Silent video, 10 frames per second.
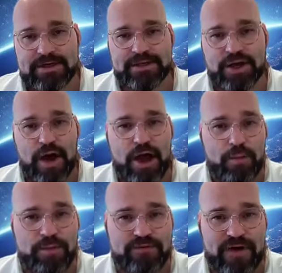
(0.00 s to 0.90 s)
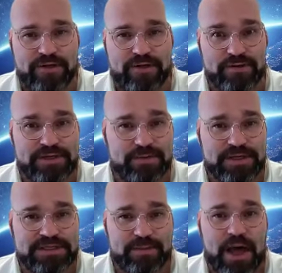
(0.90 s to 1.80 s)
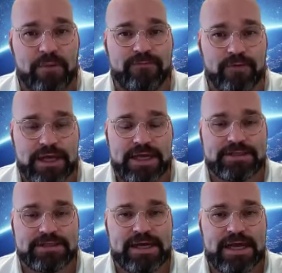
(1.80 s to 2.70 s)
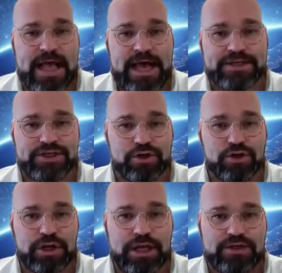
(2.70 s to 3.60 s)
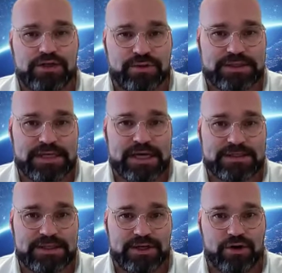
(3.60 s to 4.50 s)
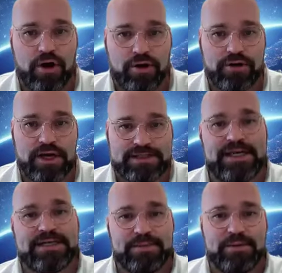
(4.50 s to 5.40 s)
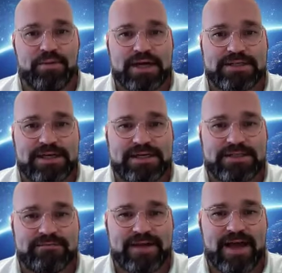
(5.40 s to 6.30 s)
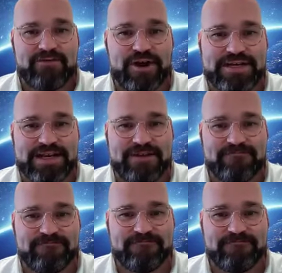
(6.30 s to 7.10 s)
So I hope you find those to be some helpful hints as you're looking to assess your own assessment process. Have a great day.